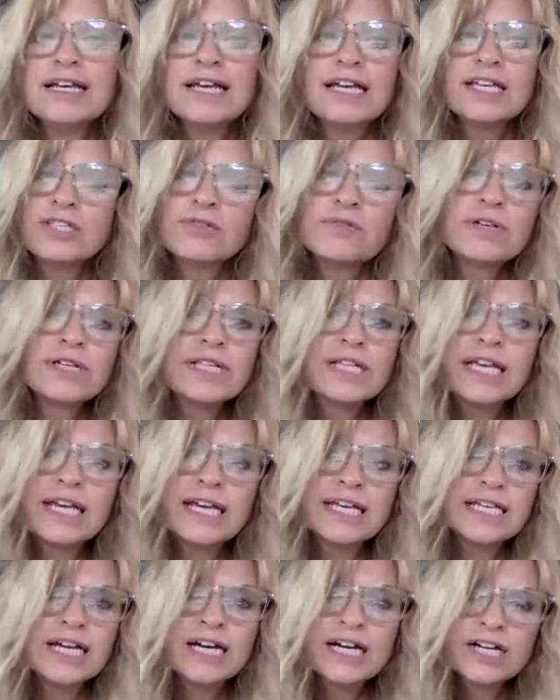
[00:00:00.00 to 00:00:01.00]
it's really a
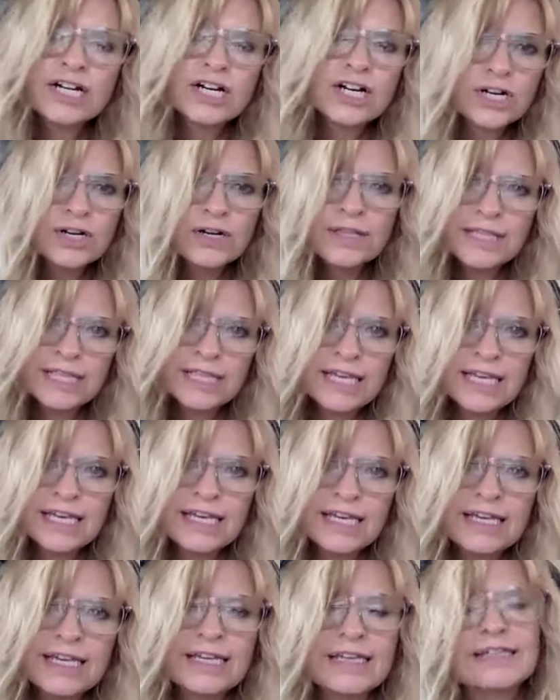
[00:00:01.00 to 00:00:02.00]
young girl thing.